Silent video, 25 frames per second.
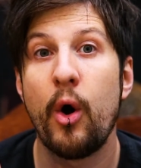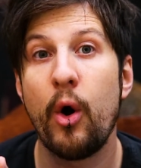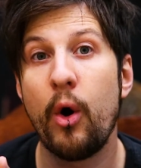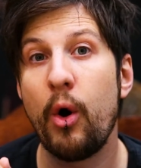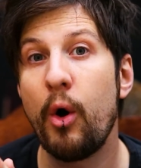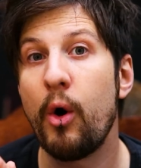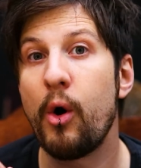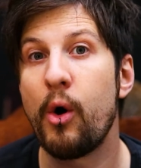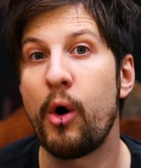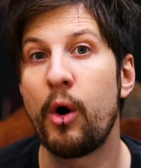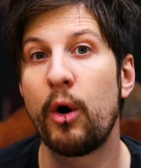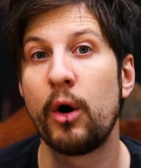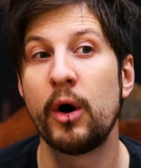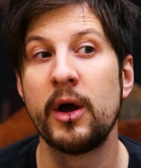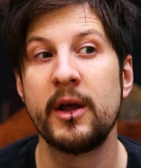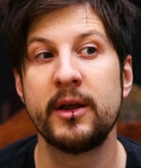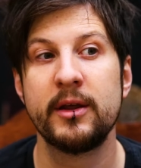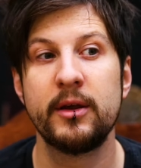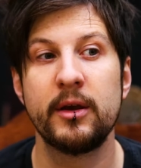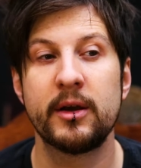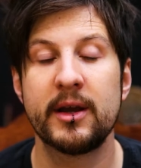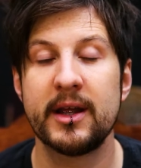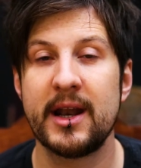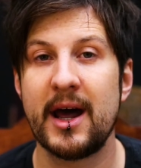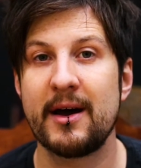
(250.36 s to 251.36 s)
Or
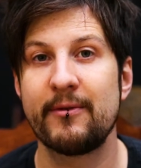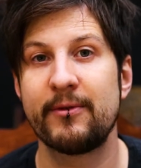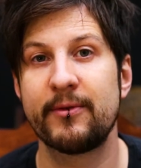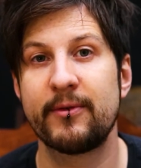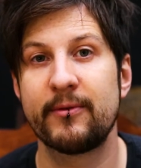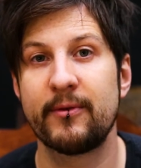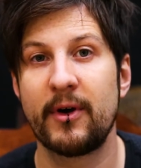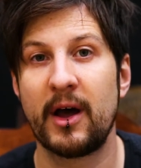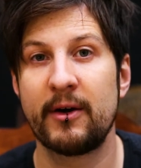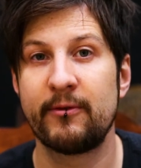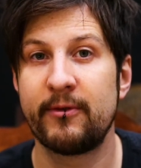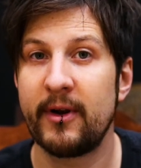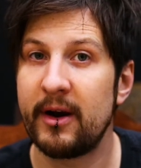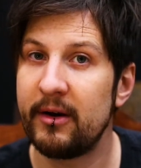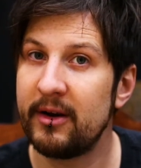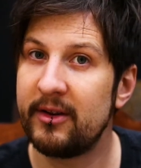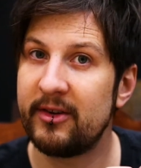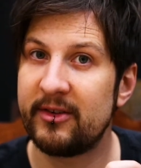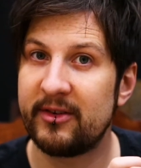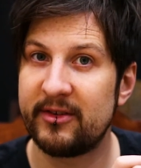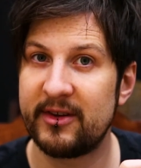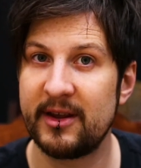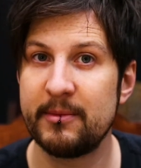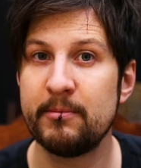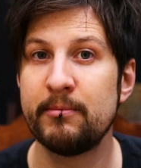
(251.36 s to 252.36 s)
you could have a very
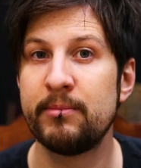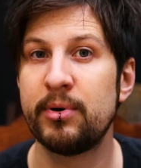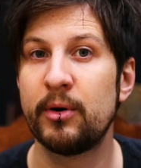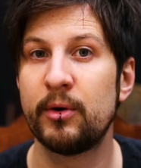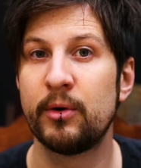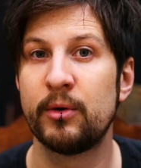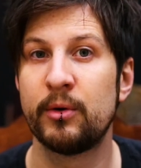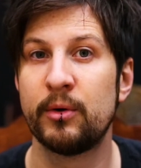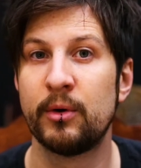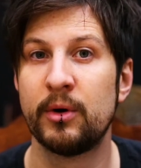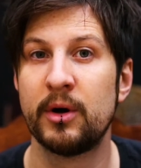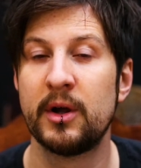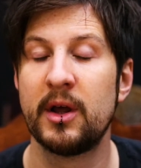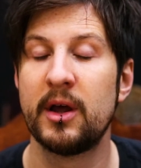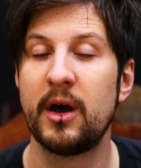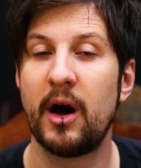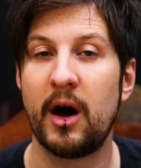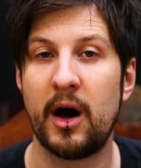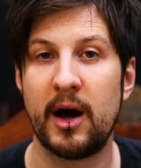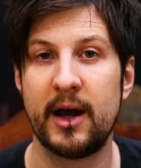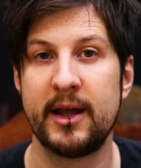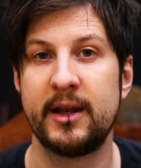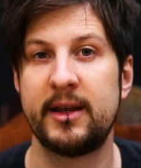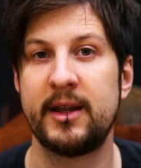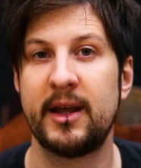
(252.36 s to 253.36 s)
simple
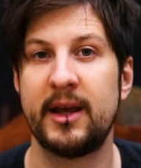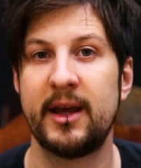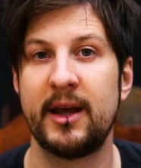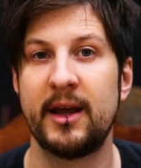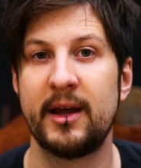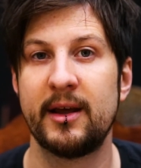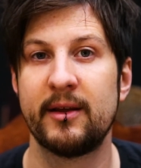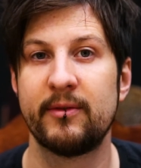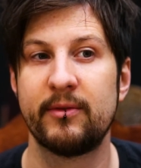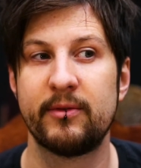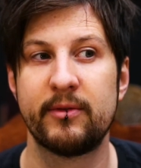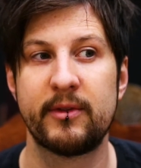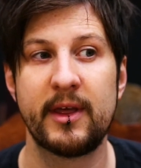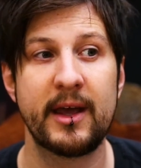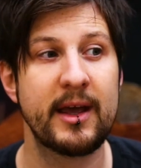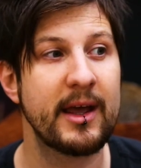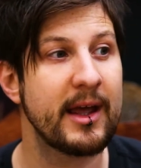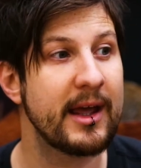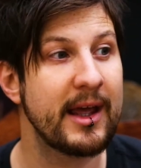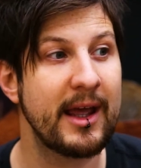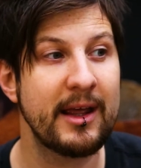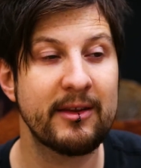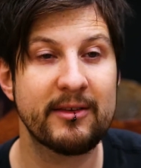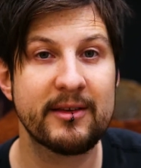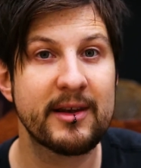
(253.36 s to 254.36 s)
idea that
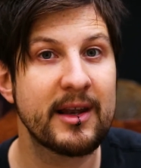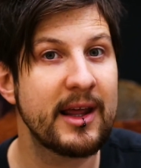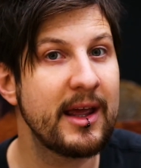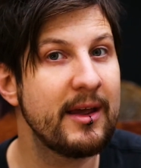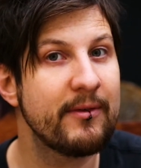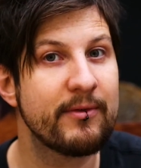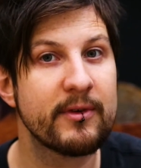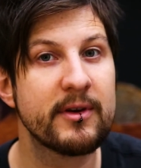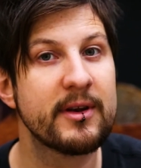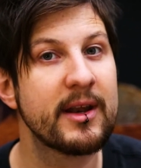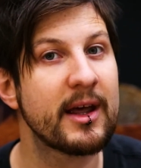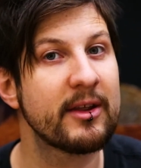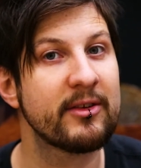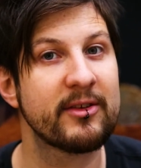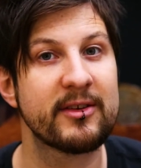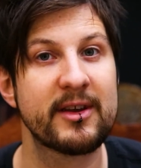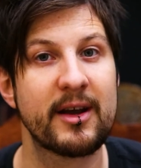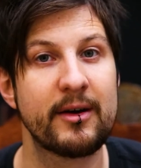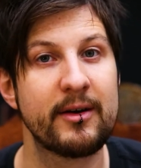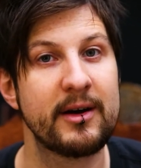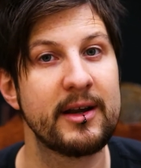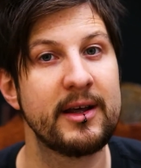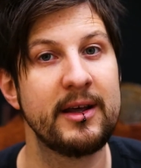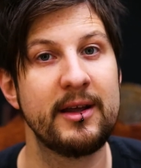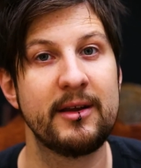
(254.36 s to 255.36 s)
isn't even
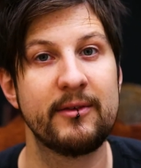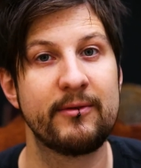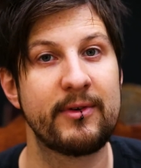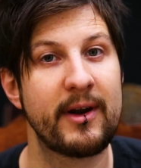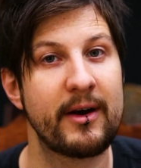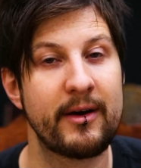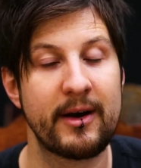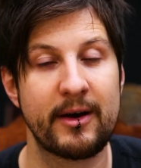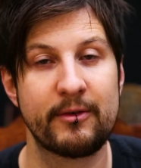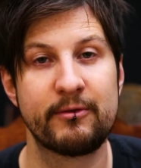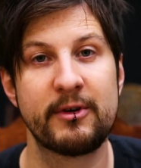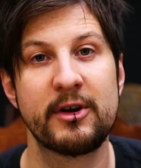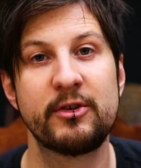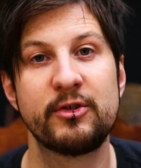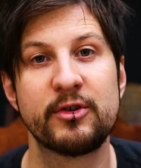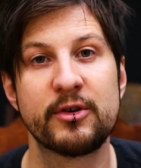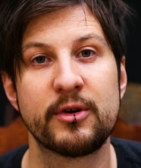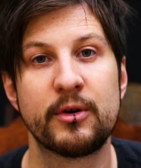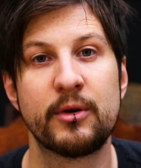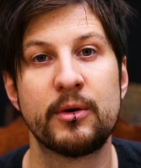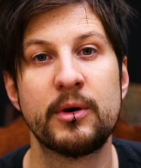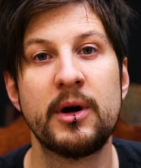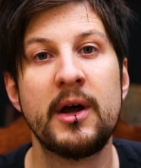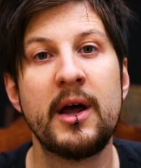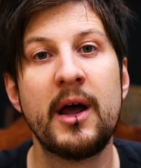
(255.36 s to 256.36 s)
necessarily very
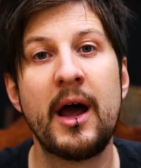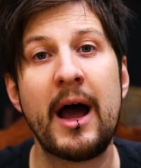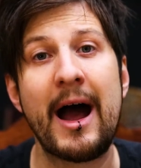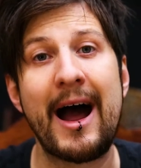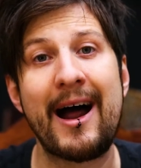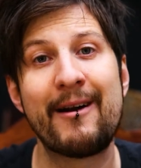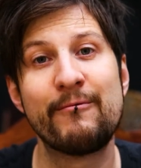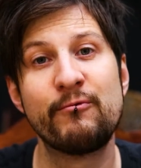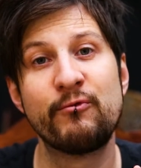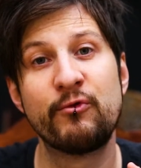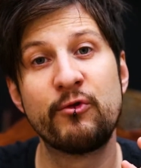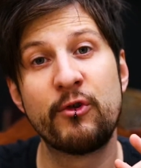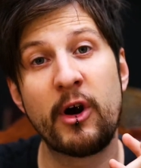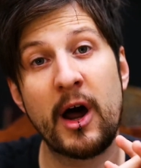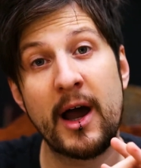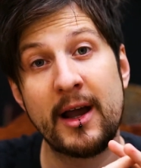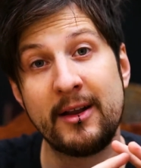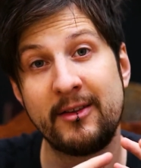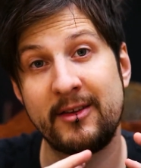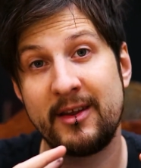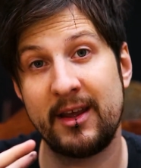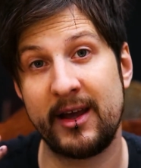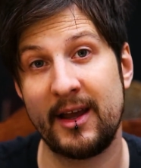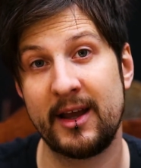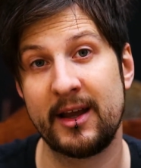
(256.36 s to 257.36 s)
original and
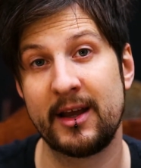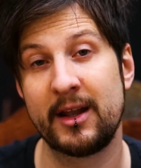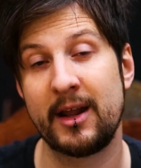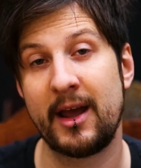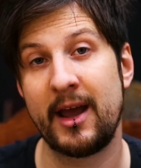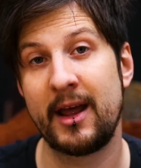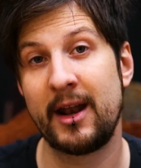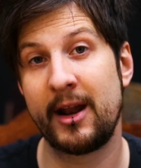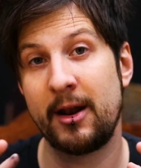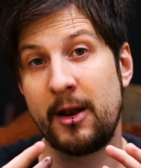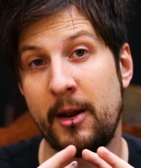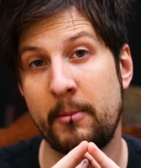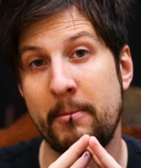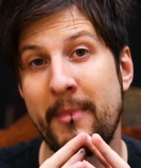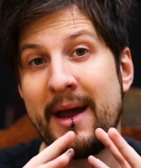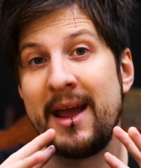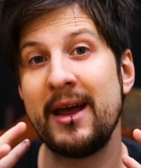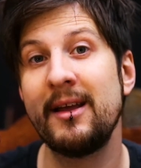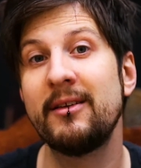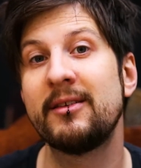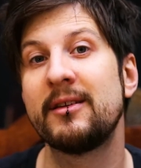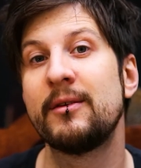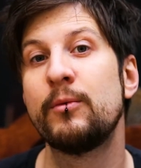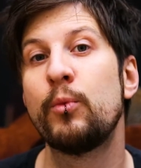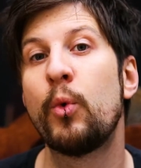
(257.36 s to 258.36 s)
write it in an
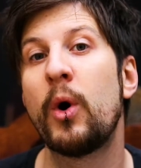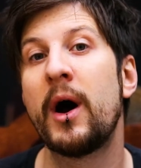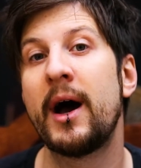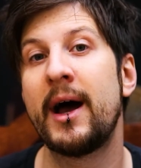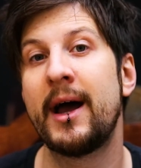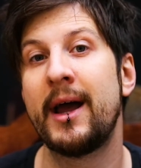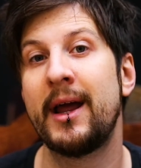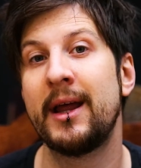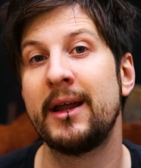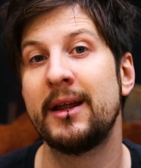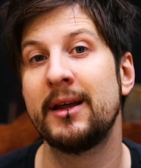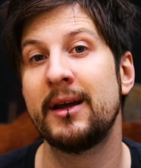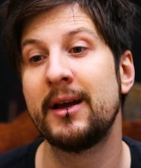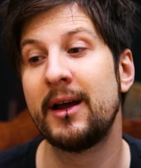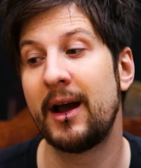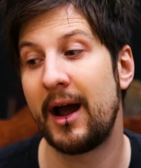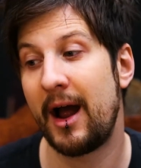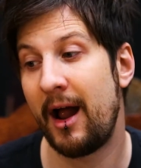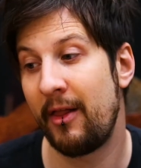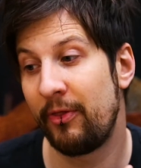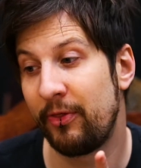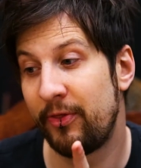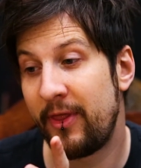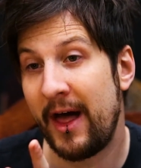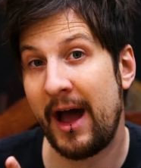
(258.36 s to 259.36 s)
amazing way,
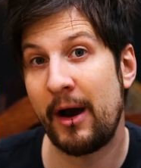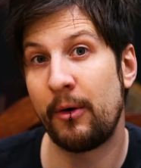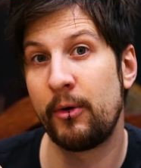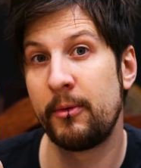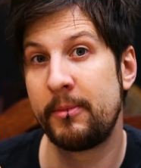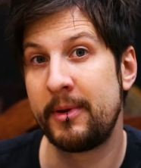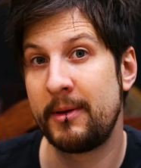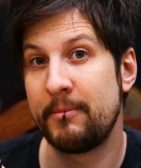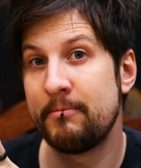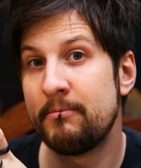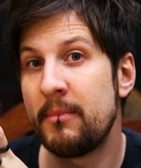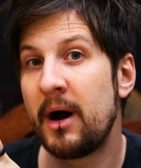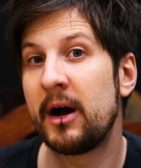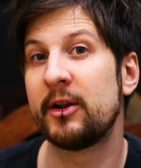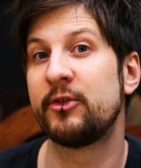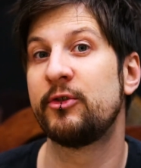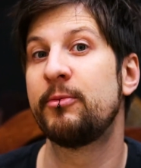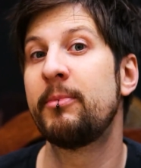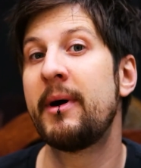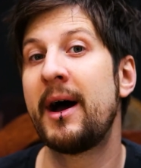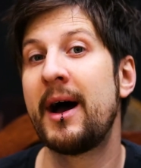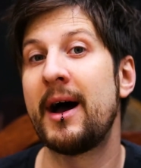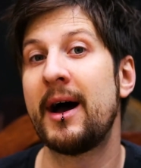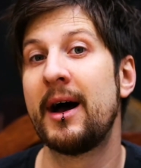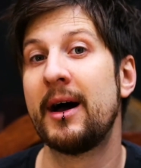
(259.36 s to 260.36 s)
and that will be much
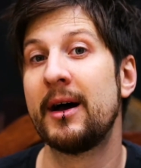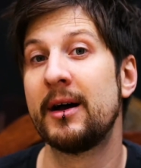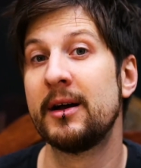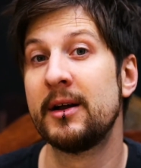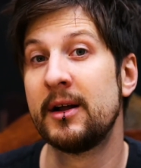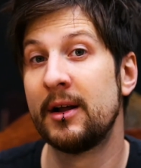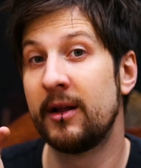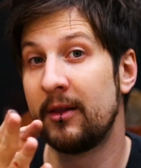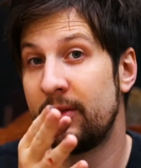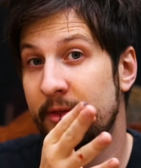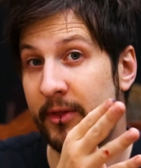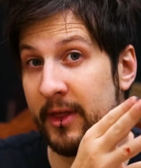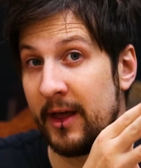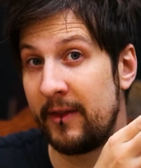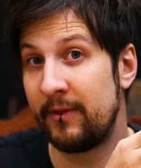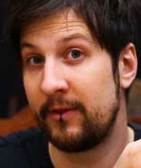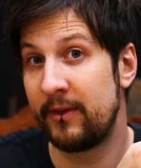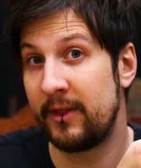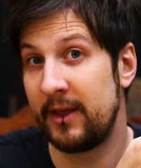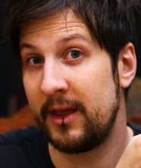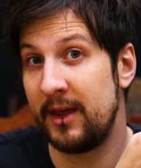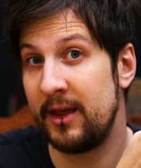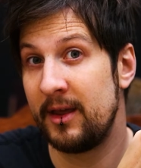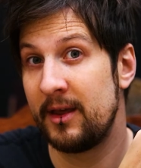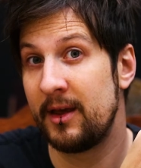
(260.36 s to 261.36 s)
better than
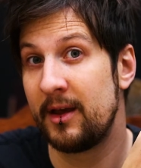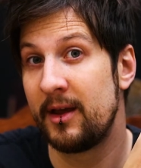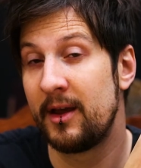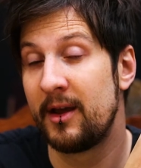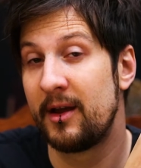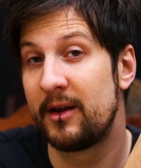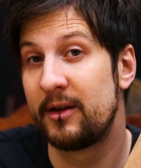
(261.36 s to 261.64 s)
the